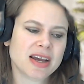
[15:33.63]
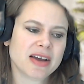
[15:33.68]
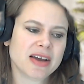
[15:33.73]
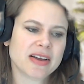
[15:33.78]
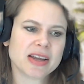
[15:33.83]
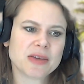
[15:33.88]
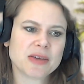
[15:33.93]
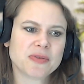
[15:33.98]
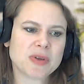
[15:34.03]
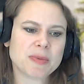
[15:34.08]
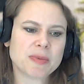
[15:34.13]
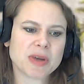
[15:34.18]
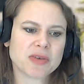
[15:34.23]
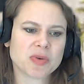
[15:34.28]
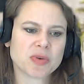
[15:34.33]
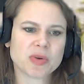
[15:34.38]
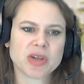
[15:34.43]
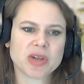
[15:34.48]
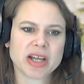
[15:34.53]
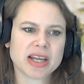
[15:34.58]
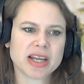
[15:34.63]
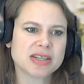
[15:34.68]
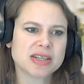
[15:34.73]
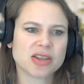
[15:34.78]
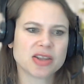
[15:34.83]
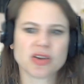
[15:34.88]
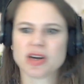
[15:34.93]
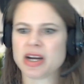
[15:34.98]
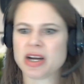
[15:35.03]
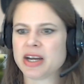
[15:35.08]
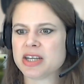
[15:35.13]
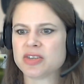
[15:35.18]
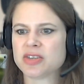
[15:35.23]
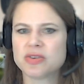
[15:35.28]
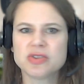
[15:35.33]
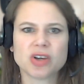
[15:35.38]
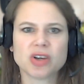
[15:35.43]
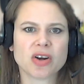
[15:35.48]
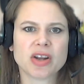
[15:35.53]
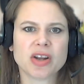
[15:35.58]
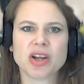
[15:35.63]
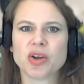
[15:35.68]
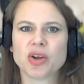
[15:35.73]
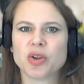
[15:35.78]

I'll get feedback from clients that their eyes are darting